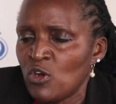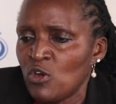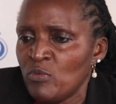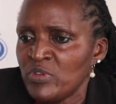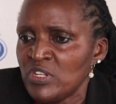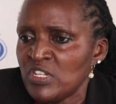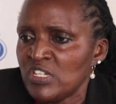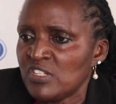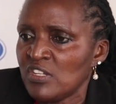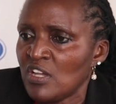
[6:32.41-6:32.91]

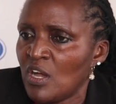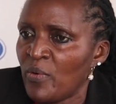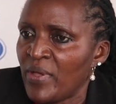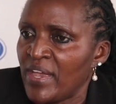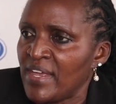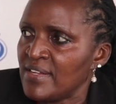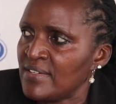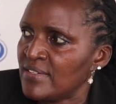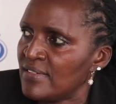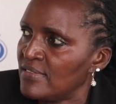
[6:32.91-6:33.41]
community
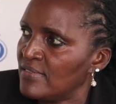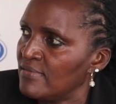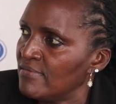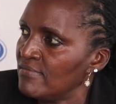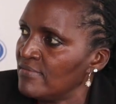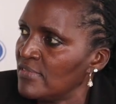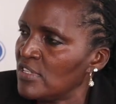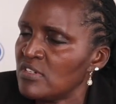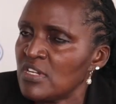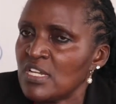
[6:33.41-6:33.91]
awareness,
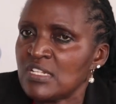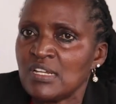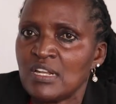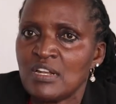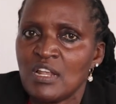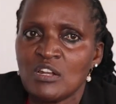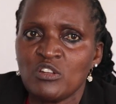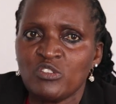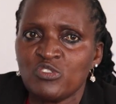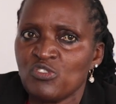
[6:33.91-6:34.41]

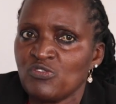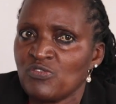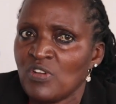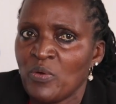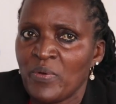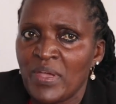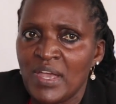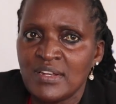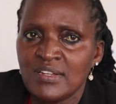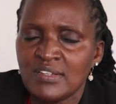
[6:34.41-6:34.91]
created a lot of
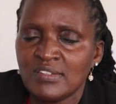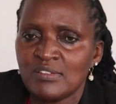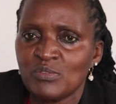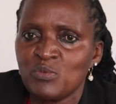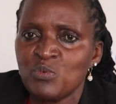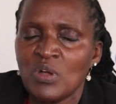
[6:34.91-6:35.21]
awareness.